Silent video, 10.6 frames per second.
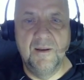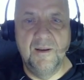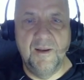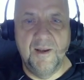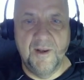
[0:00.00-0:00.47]

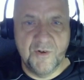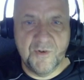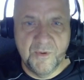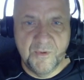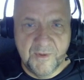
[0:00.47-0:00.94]

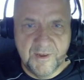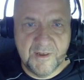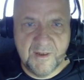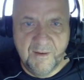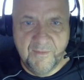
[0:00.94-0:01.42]
into
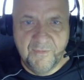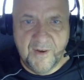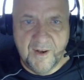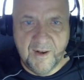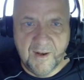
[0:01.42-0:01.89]
this
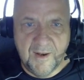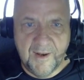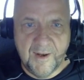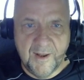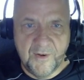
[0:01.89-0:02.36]
file,
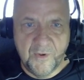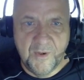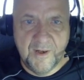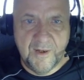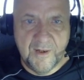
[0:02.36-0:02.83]
and I do
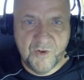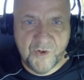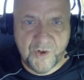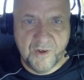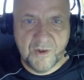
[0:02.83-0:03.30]
it in
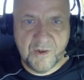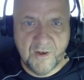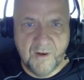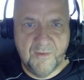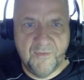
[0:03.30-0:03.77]
chunks
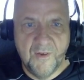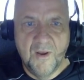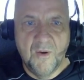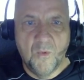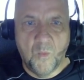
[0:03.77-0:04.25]
of
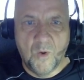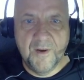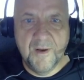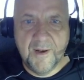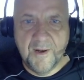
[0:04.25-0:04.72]

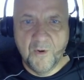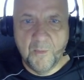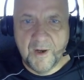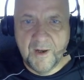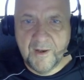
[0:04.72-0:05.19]
1
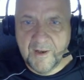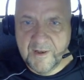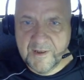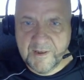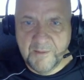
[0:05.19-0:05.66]
kilobyte.
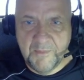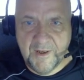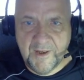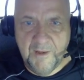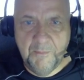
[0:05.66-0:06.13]
I simply
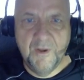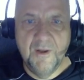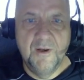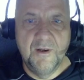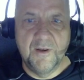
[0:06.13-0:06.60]
keep
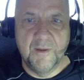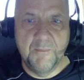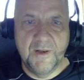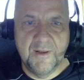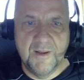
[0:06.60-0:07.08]

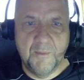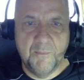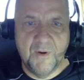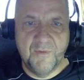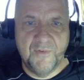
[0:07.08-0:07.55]
dumping that
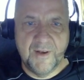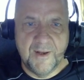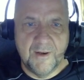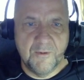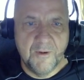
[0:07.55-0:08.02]
buffer
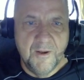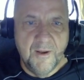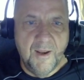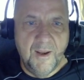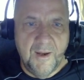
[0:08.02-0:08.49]
down,
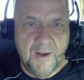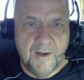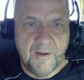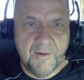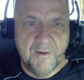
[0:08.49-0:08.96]

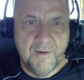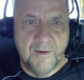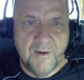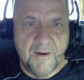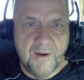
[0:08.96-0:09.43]
and
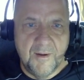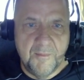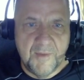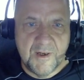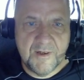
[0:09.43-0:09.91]
I
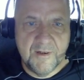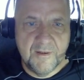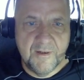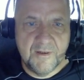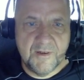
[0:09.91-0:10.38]
measure
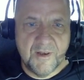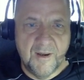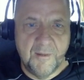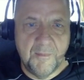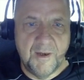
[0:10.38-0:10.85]
the
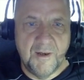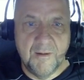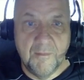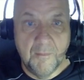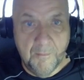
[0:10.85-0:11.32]
time
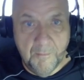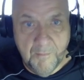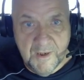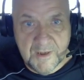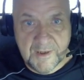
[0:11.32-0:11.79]
in
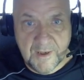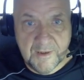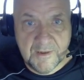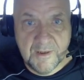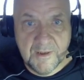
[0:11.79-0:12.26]
milliseconds